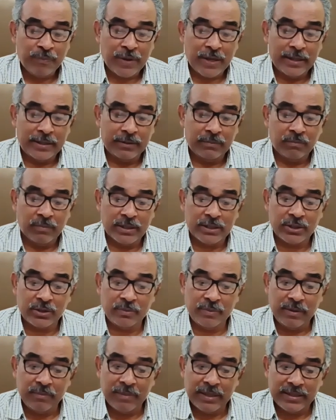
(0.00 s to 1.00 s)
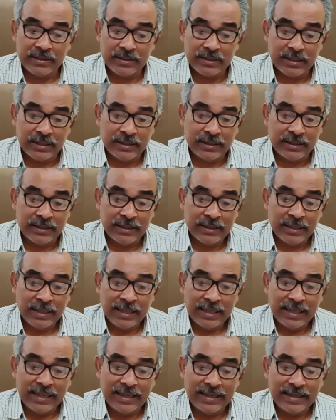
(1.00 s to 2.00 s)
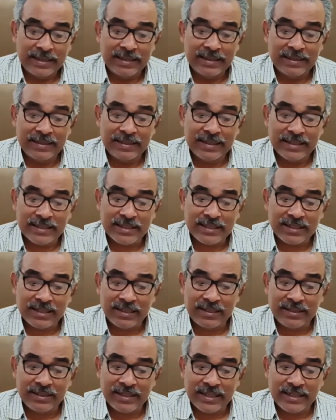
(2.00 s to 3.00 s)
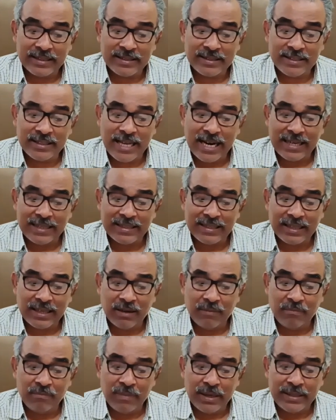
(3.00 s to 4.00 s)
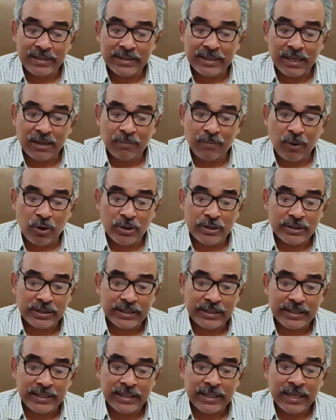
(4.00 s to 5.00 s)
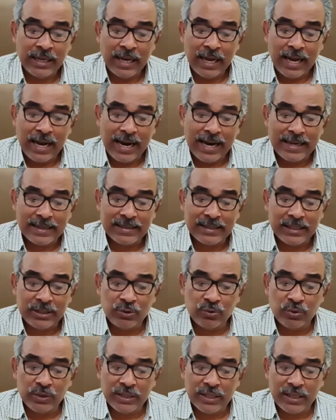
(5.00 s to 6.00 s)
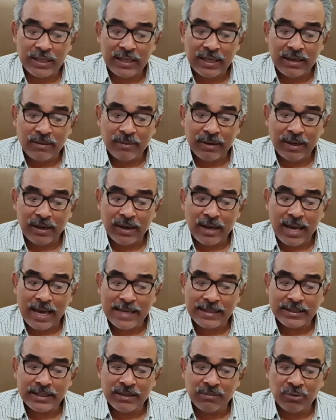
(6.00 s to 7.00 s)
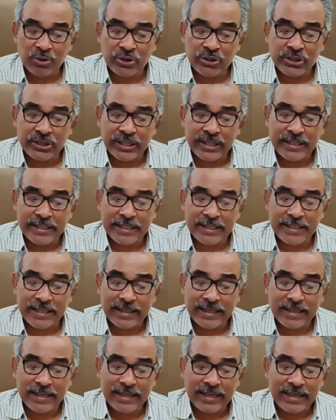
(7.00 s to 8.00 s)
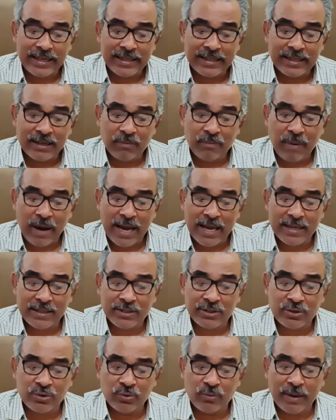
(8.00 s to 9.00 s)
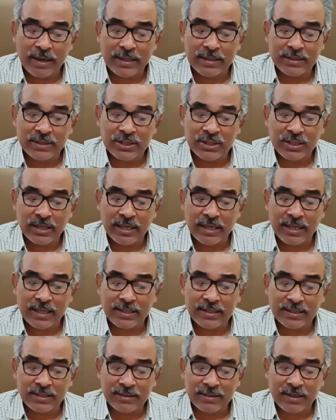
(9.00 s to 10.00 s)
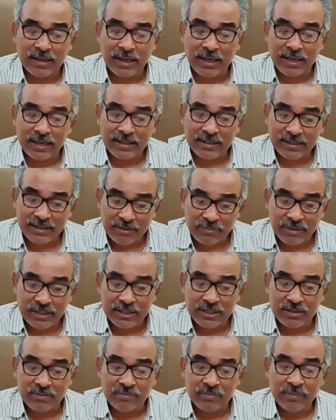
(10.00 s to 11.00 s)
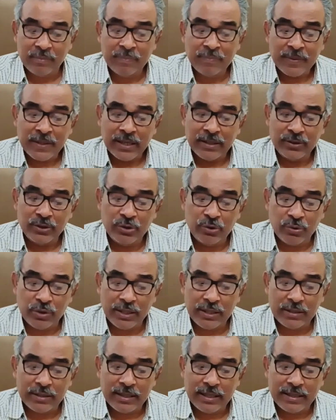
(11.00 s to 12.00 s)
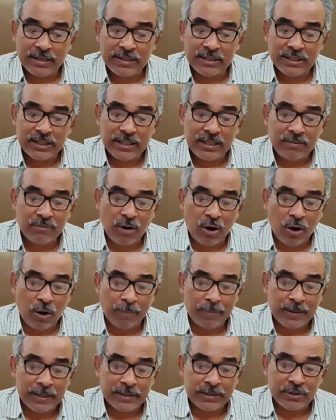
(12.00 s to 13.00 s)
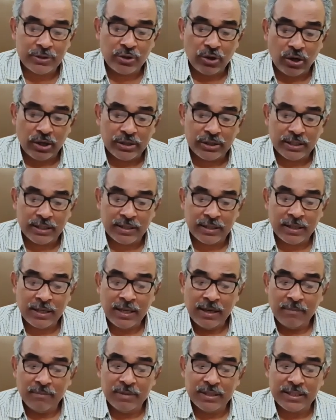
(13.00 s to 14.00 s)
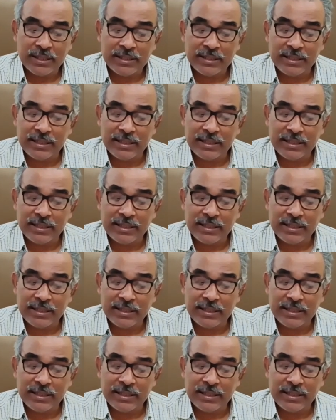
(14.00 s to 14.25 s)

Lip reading: It must be mentioned in this context that the governmental policy at the union level has demonstrated a greater bias towards collectivism during the regime of his daughter, Mrs.